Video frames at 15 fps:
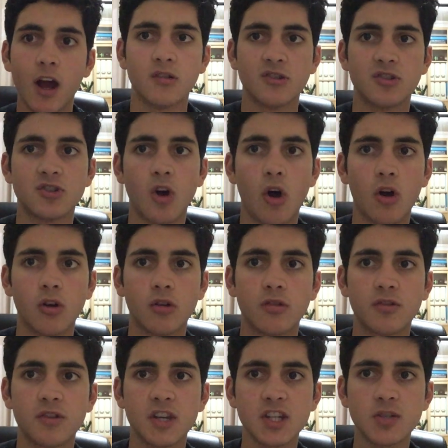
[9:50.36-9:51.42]
So,
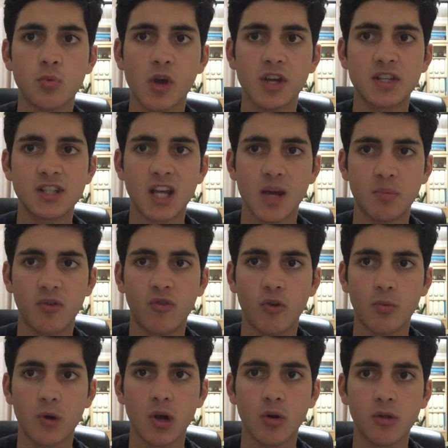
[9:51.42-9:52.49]
this week's tips for
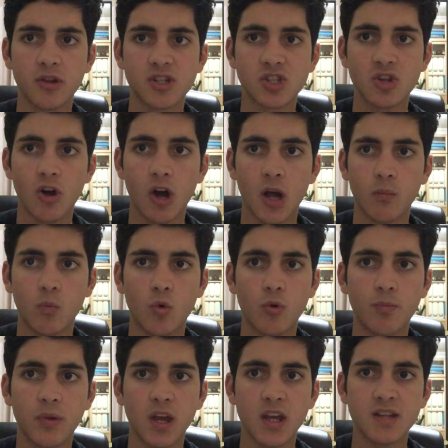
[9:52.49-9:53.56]
real this time will
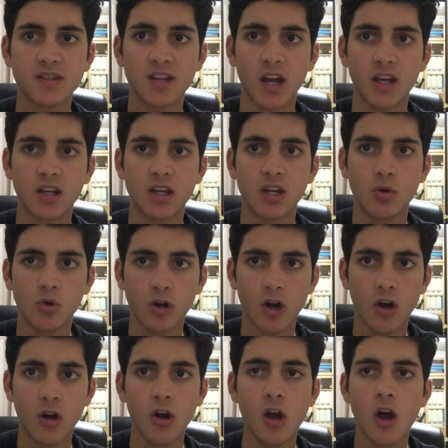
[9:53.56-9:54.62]
be St
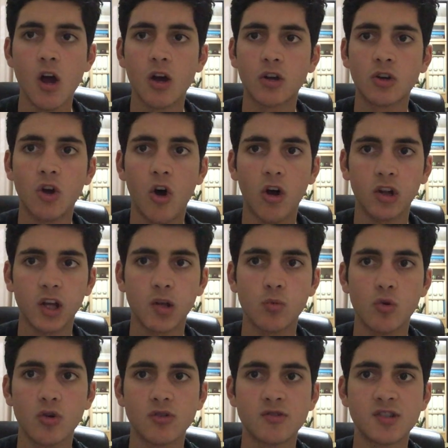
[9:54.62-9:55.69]
Kilda,
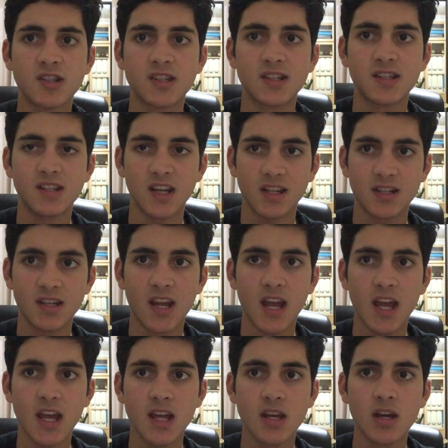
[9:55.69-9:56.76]
Collingwood,
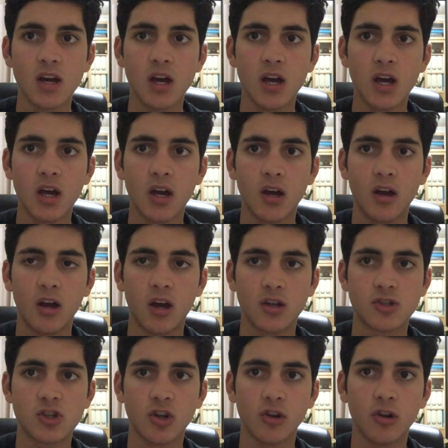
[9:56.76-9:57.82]
Sydney,
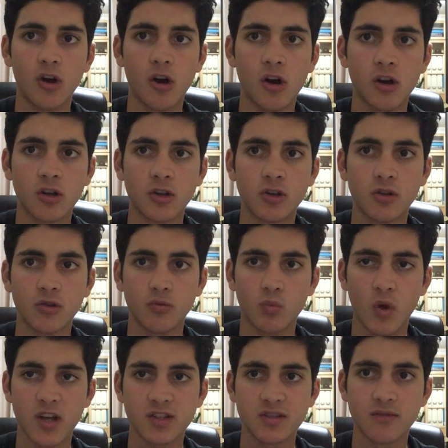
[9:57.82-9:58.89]
Geelong,
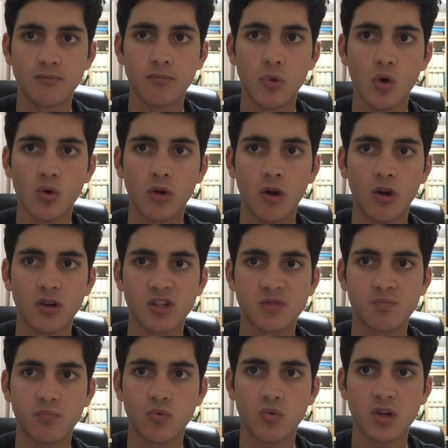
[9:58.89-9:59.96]
Western Bulldogs,
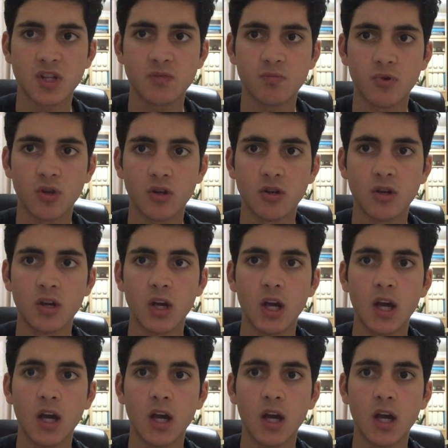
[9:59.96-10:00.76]
Brisbane,